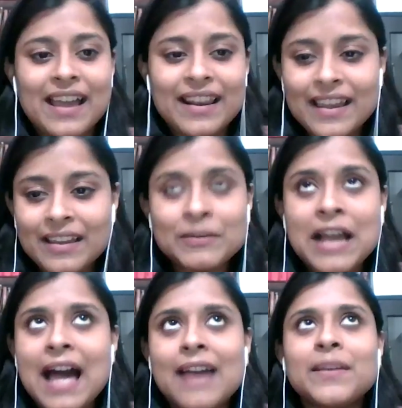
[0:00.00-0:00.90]
And
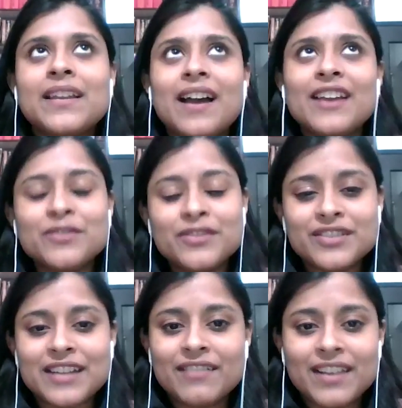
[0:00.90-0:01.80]
I used to
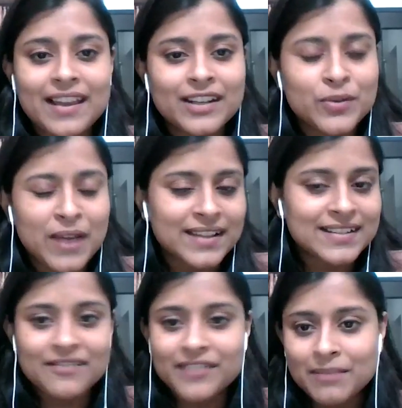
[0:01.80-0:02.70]
travel like
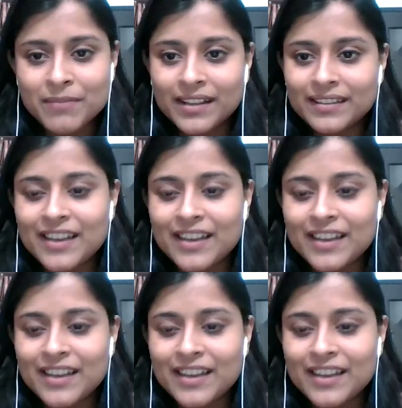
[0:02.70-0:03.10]
twice every month.